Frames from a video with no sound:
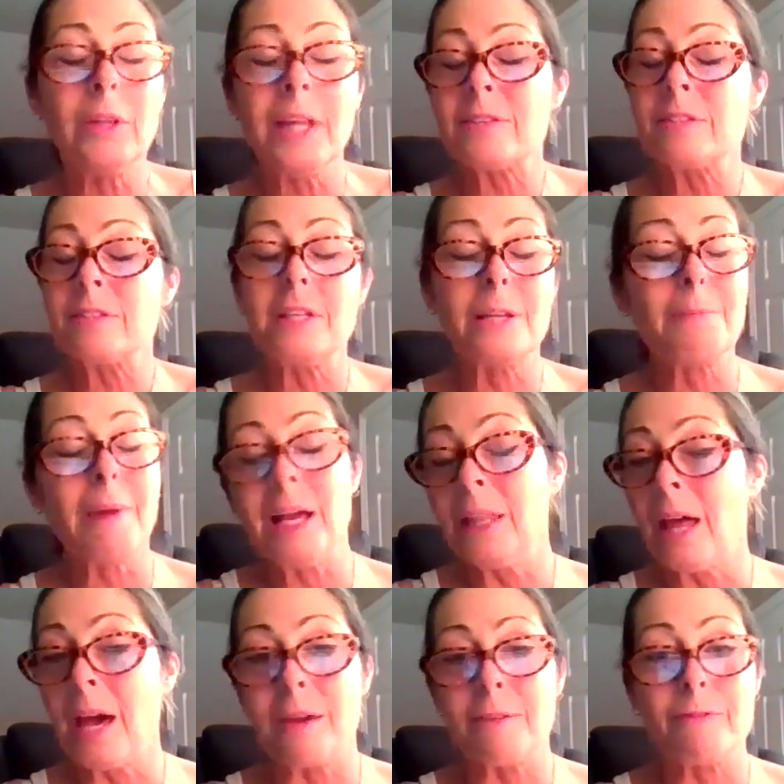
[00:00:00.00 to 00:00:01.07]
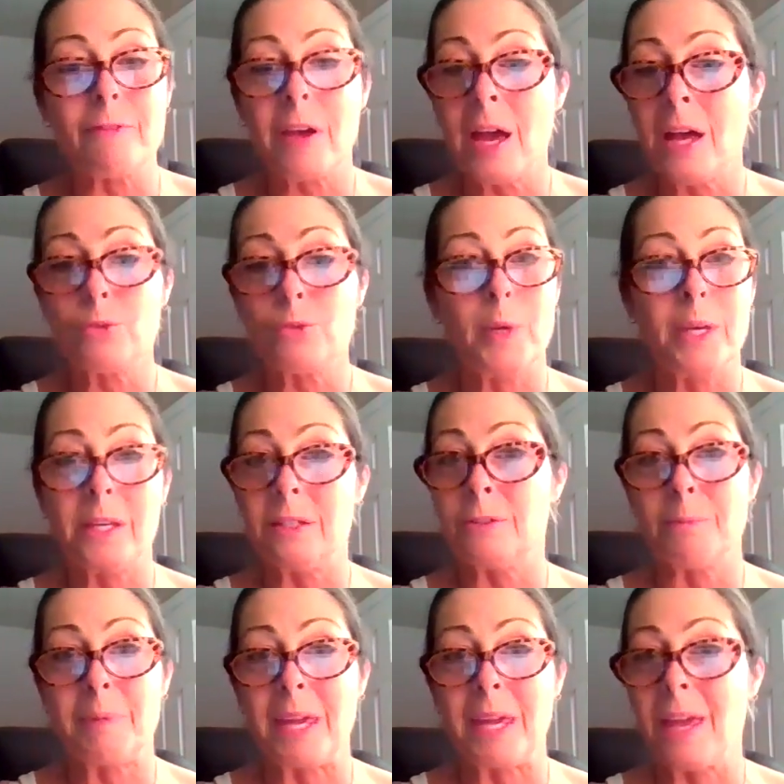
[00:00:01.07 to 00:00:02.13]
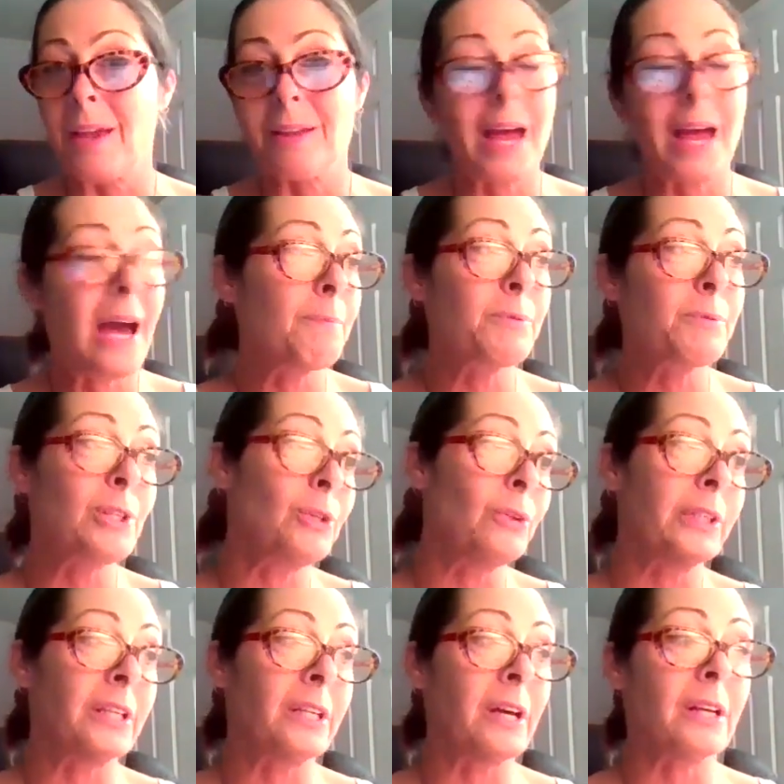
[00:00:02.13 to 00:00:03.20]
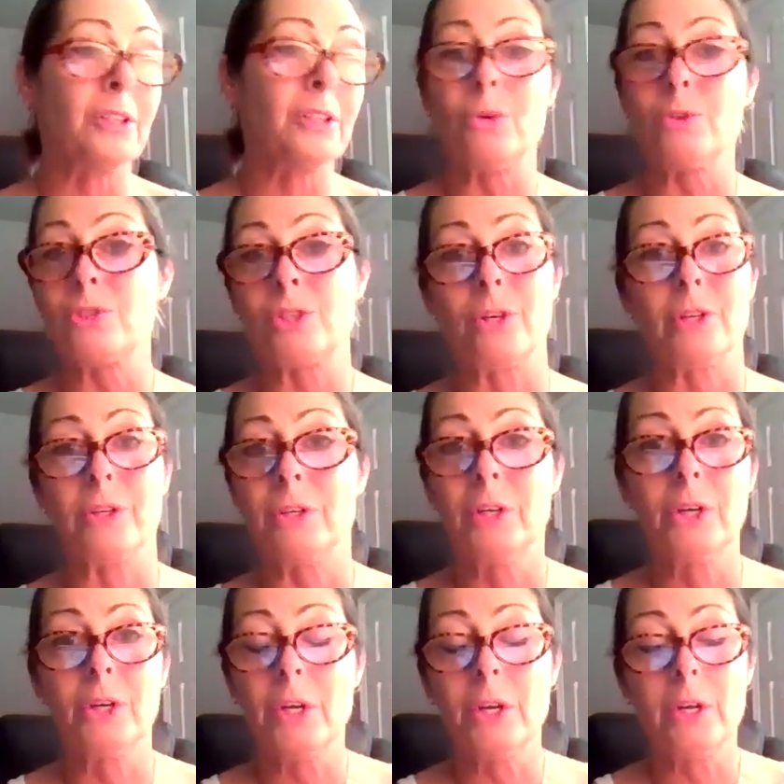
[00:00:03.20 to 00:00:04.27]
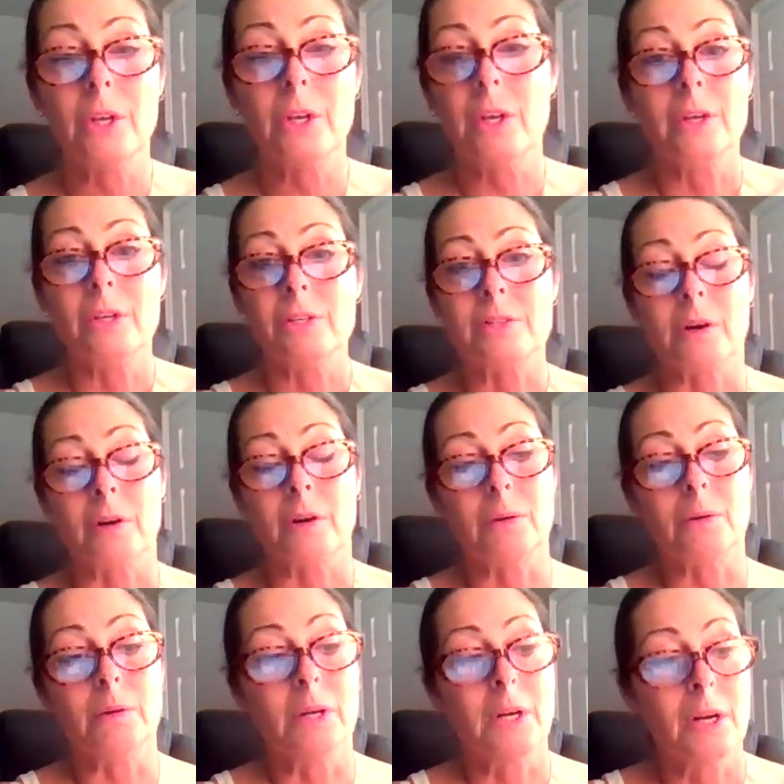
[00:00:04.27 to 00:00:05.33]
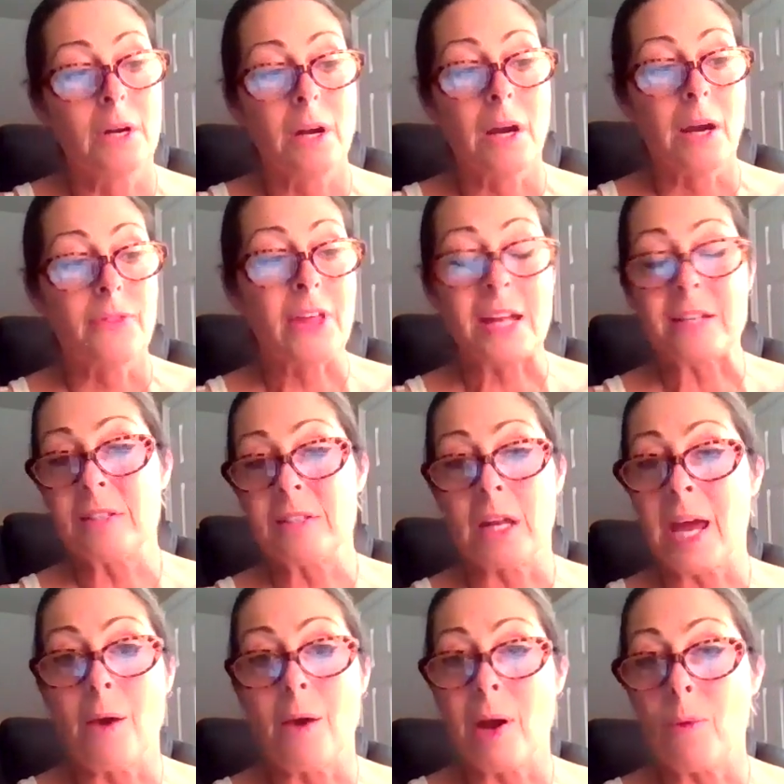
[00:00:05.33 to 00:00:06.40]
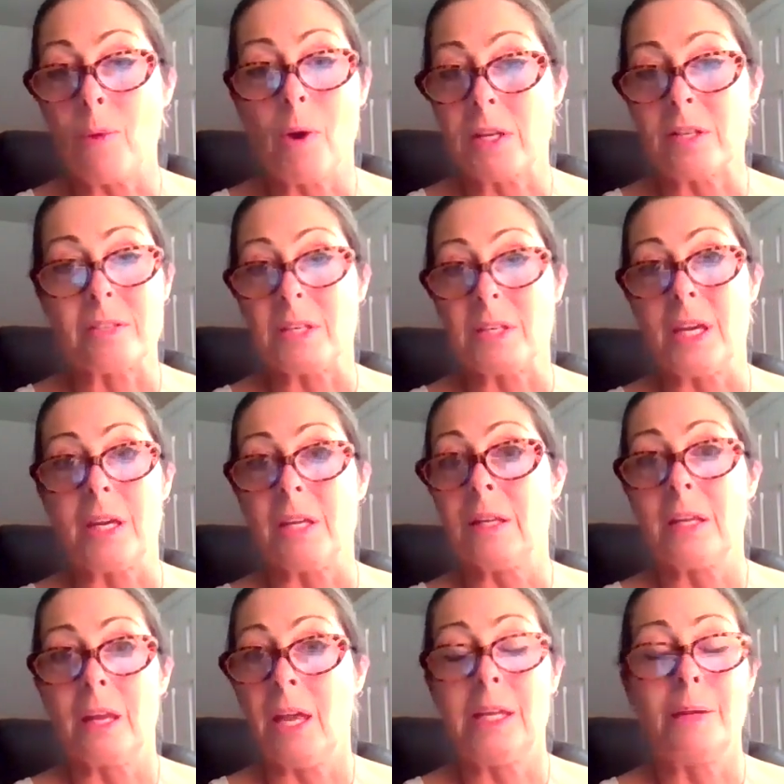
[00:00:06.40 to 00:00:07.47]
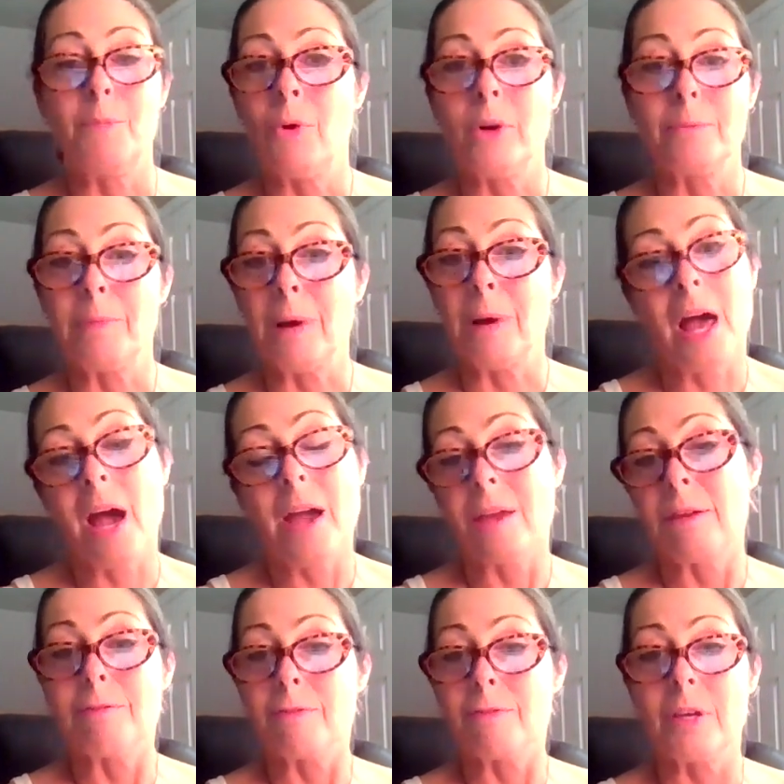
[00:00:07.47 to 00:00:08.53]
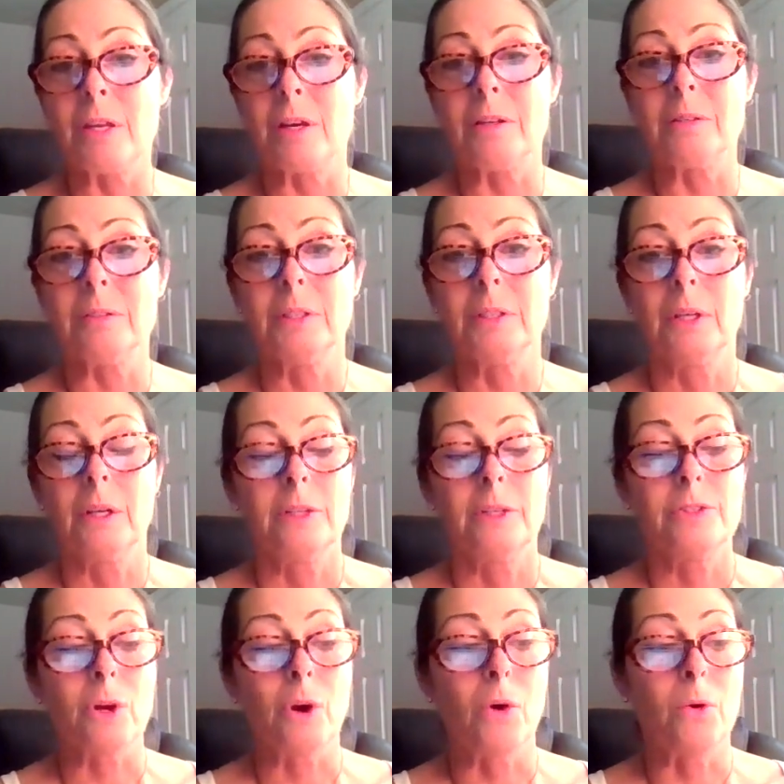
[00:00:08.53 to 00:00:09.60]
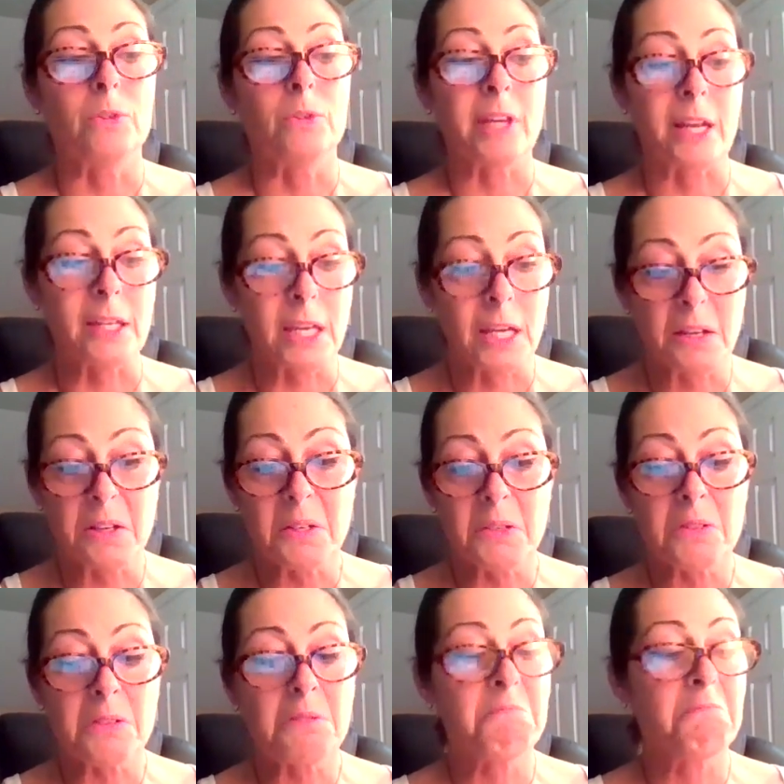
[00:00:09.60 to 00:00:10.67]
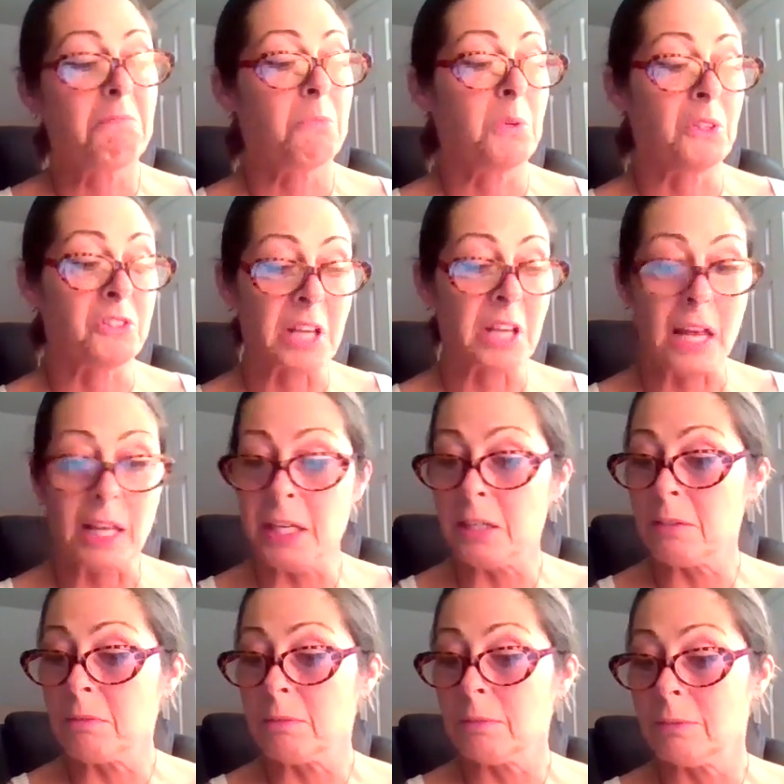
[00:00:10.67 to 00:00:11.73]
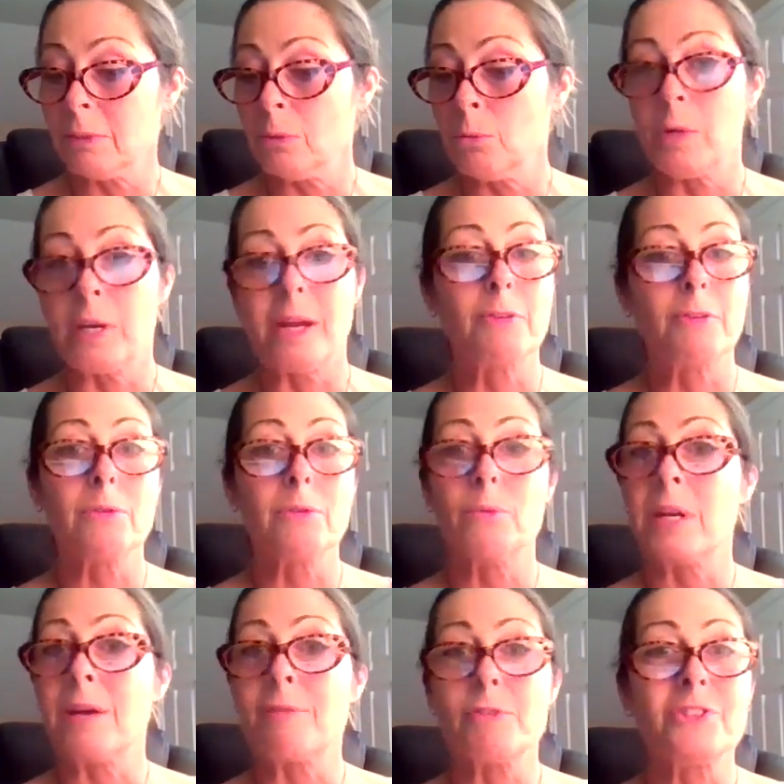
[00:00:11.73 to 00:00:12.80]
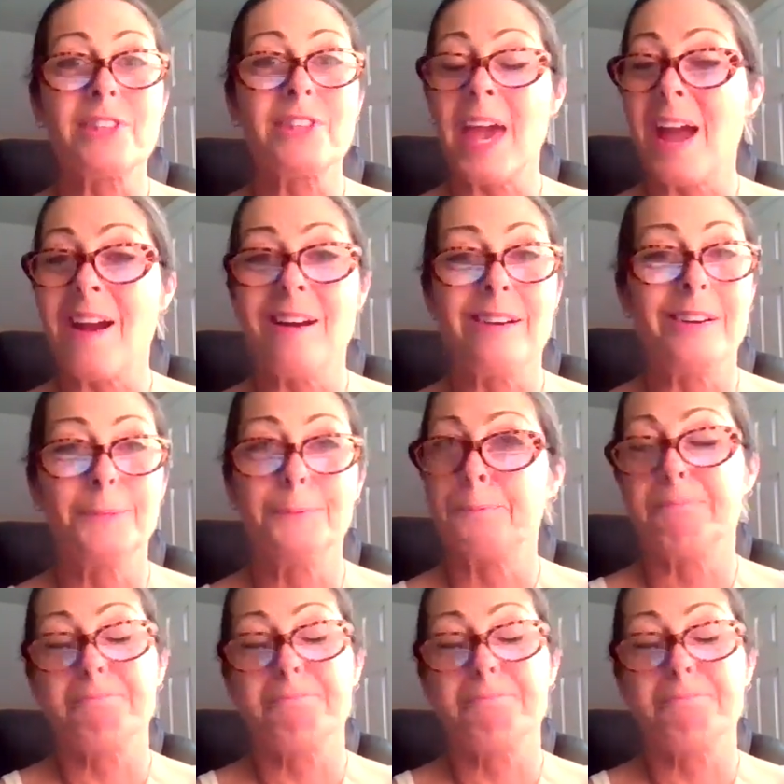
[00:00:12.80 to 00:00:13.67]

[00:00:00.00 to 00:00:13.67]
lesson in my life has weakened me. Absolutely not. No, sir. So that's not how I want to see it anymore in my life, you know. So 10 years, we'll sell it, whatever's there,